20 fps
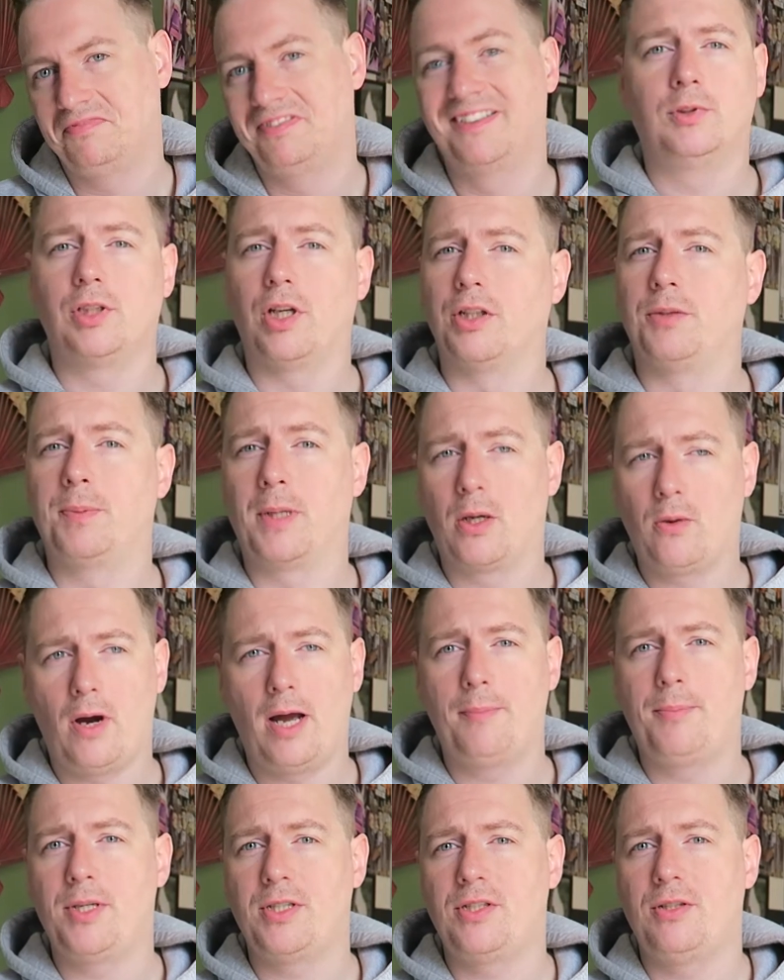So it's been quite
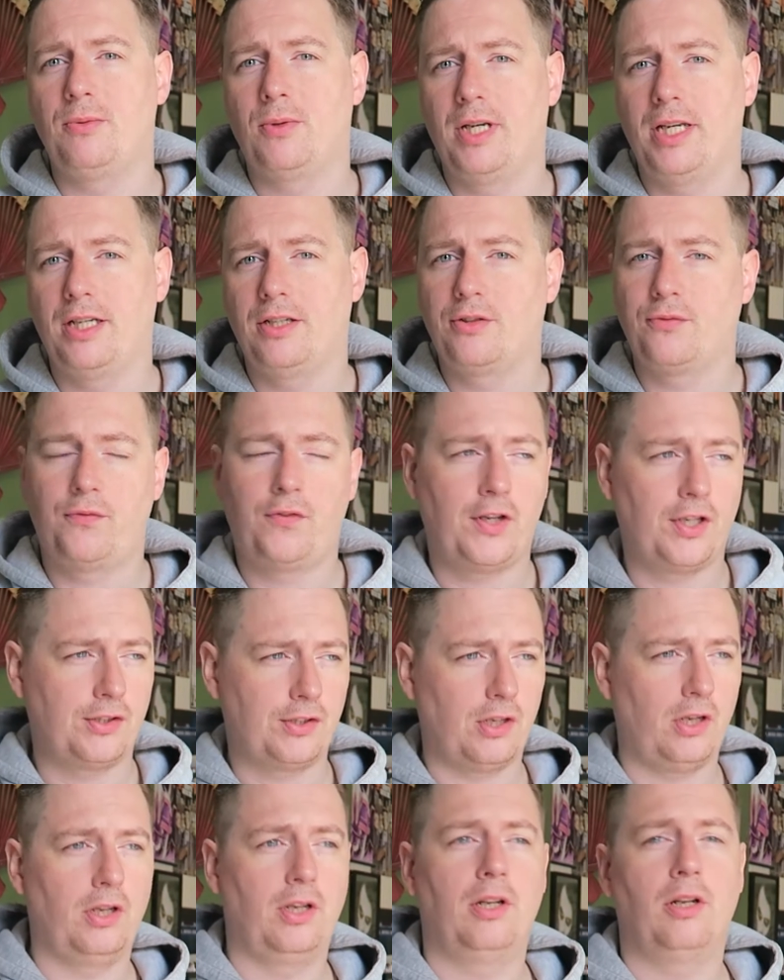a busy week. First
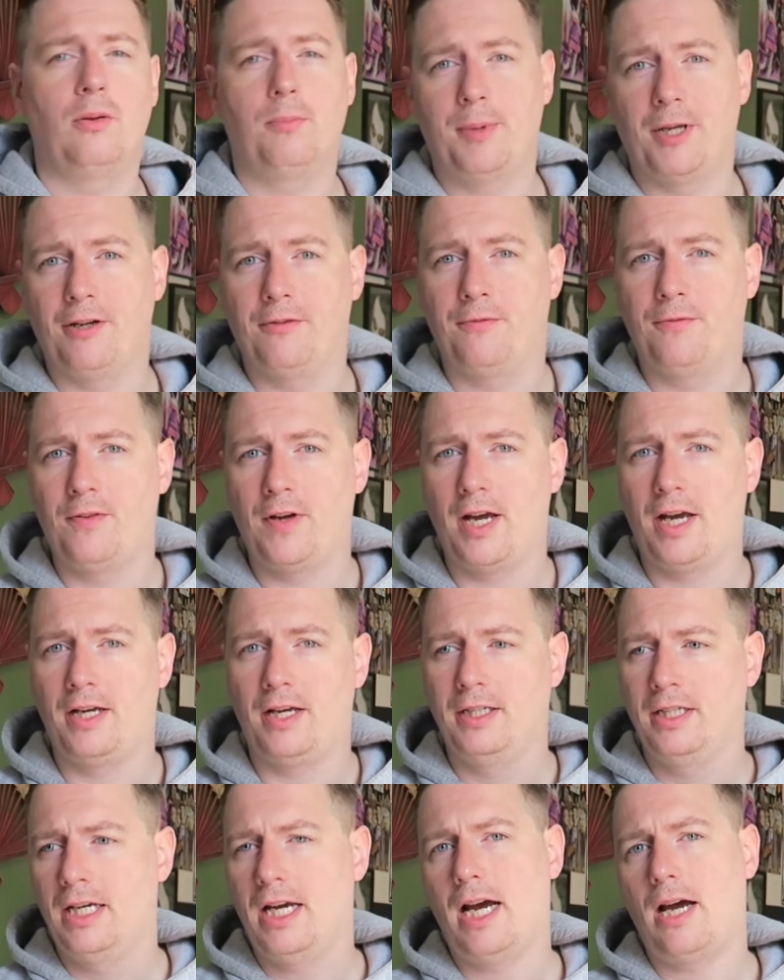of all, a little bit of
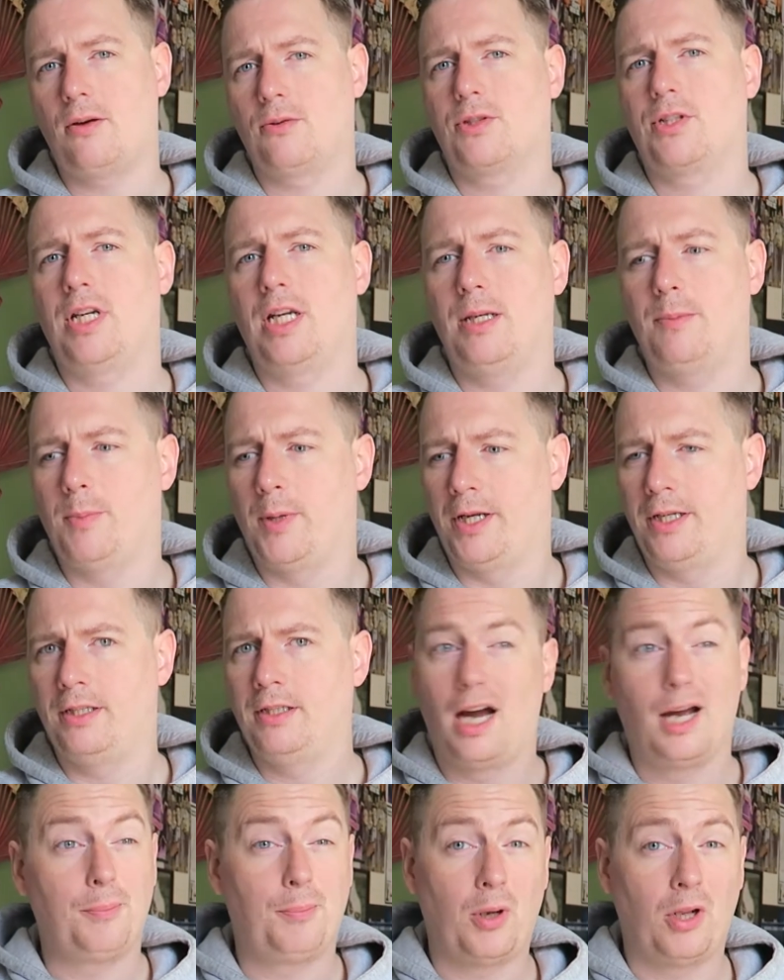housekeeping.
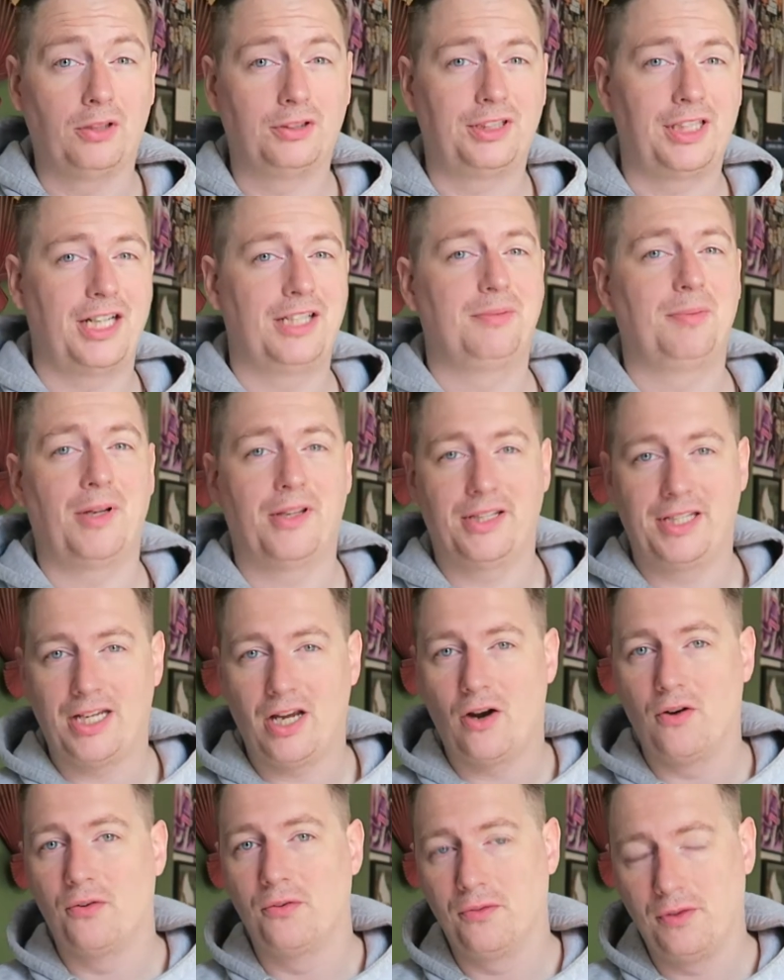I apologise about the
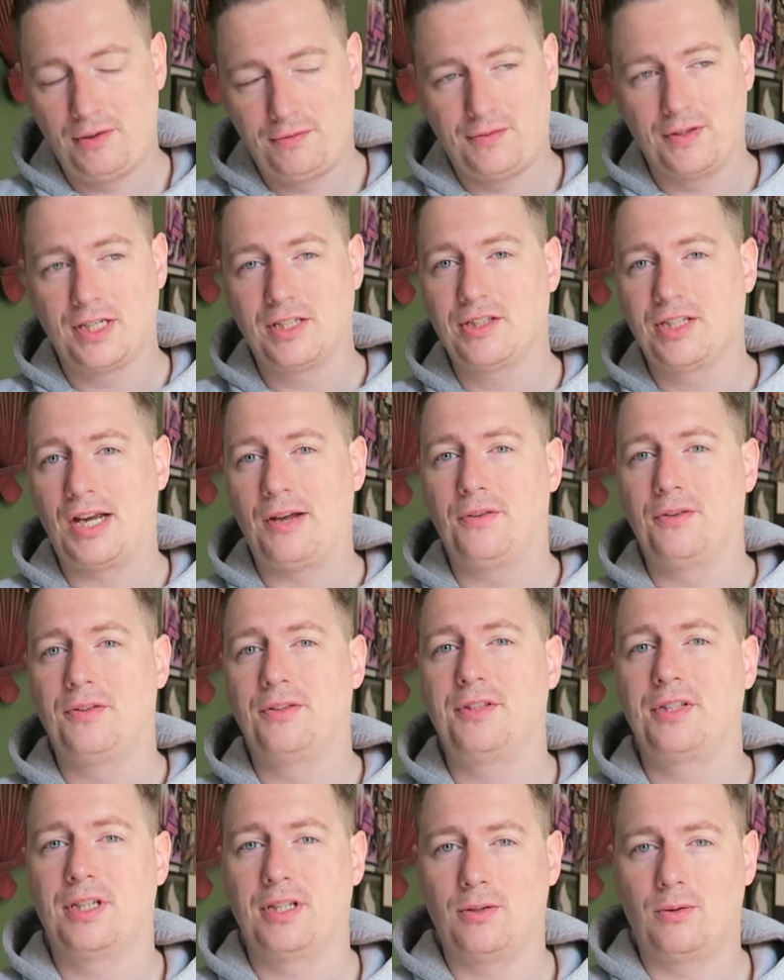horrific
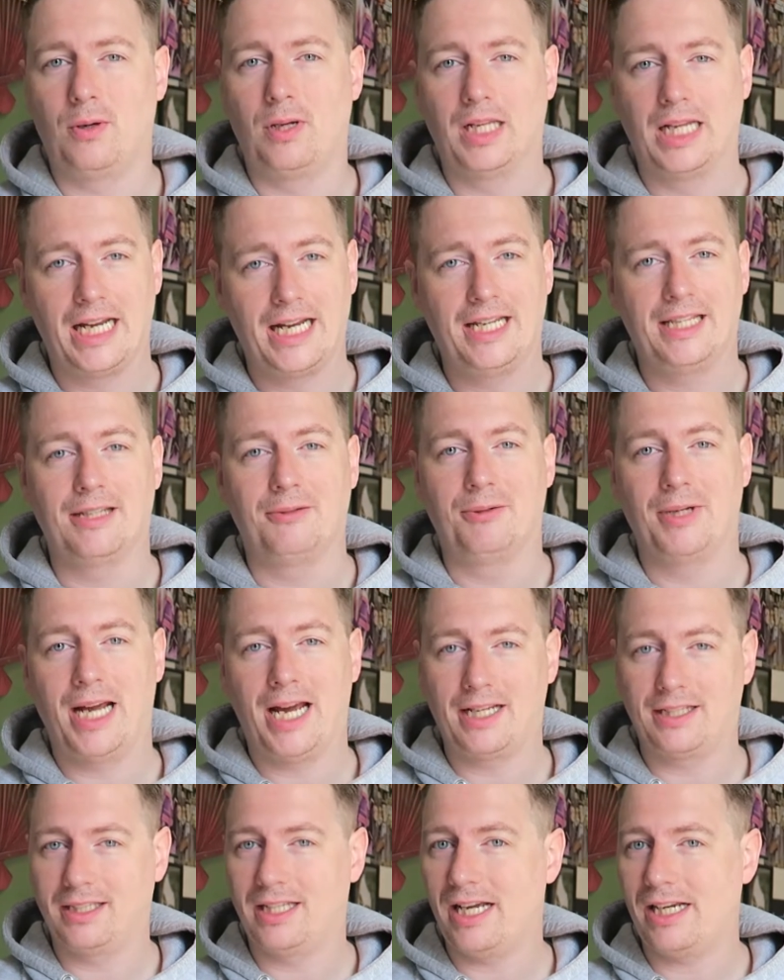sound quality that we
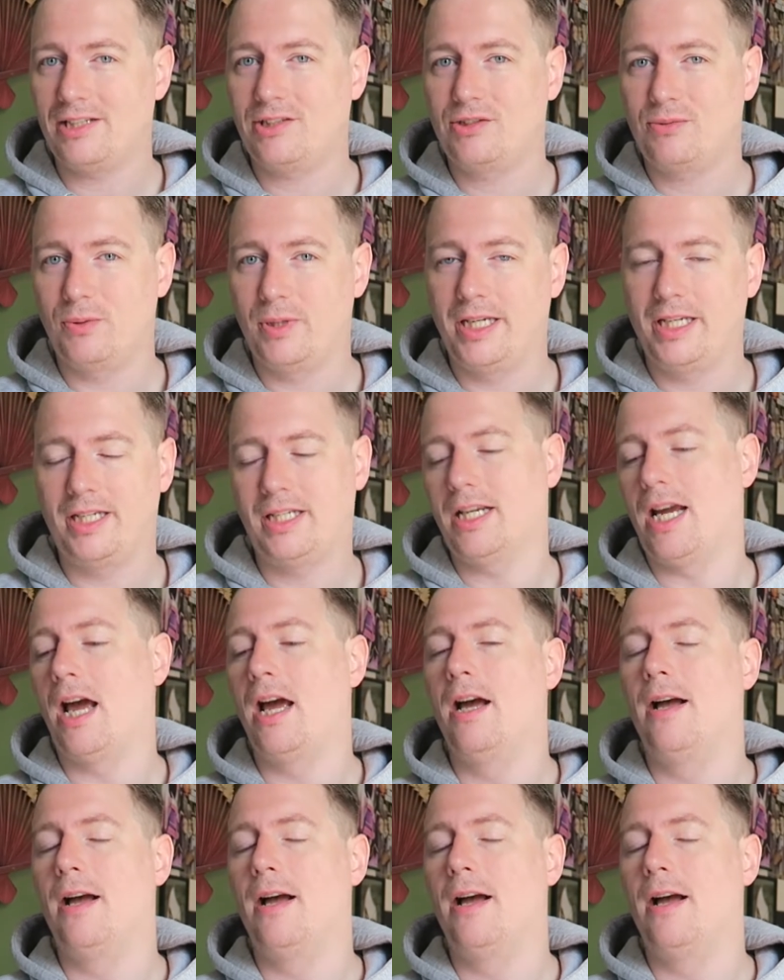had last week.